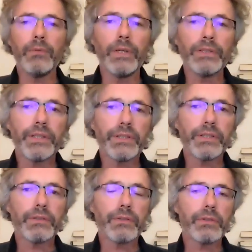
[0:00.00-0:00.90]
wanted
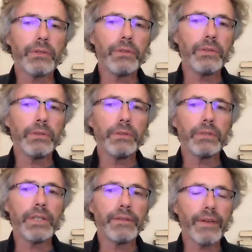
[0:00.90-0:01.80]
to
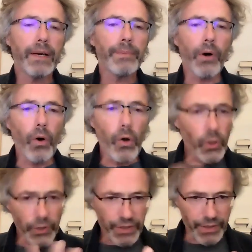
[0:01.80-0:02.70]
give up
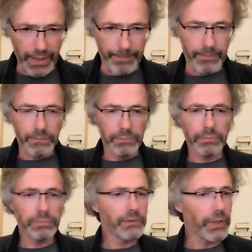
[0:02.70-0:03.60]
all the time,
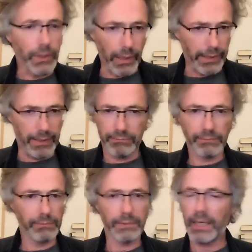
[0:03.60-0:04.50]
totally,
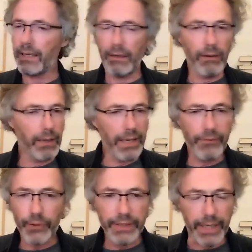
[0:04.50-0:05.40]

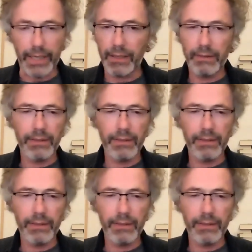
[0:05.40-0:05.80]
every day.